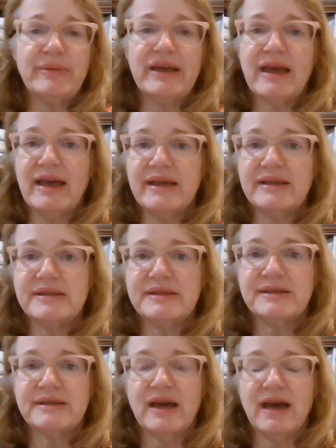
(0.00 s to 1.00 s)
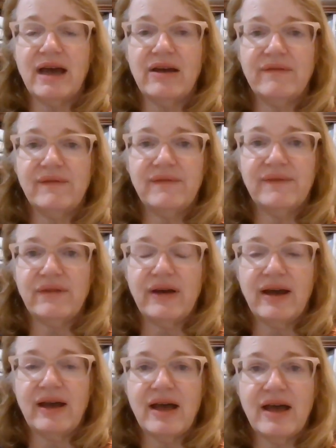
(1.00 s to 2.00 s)
because of
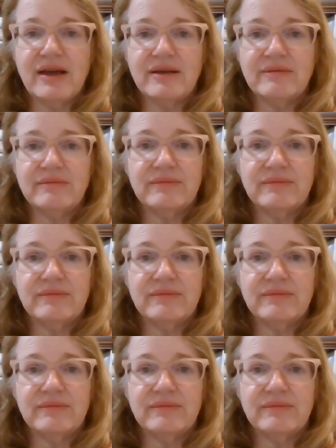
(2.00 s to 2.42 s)
uh